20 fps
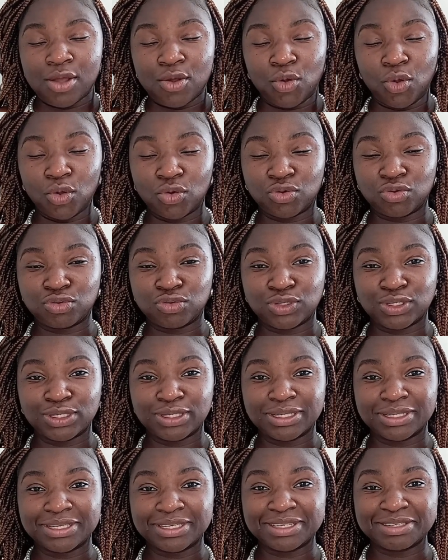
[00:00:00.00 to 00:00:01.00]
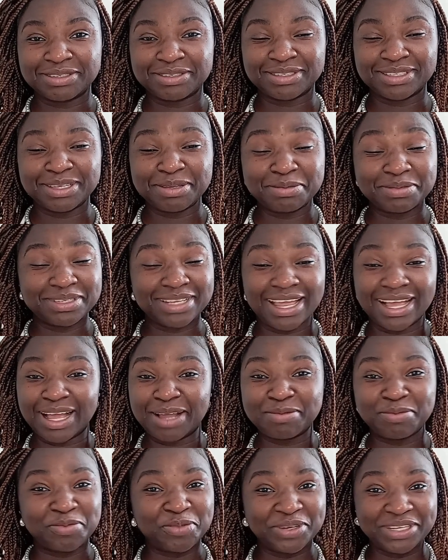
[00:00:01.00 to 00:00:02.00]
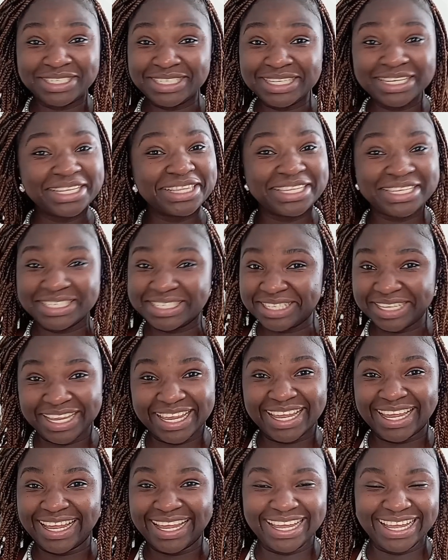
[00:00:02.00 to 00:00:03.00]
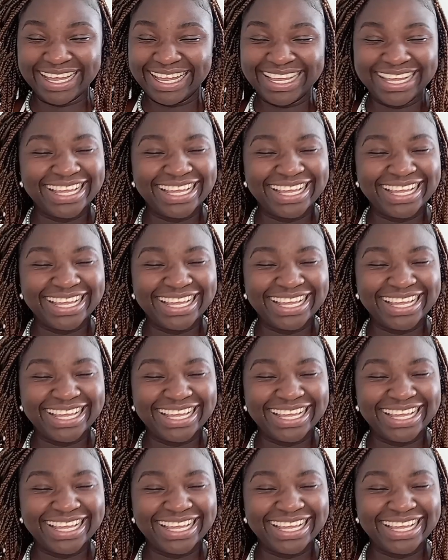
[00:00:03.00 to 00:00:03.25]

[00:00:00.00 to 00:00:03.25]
Whew. Seems like I'm preaching this year.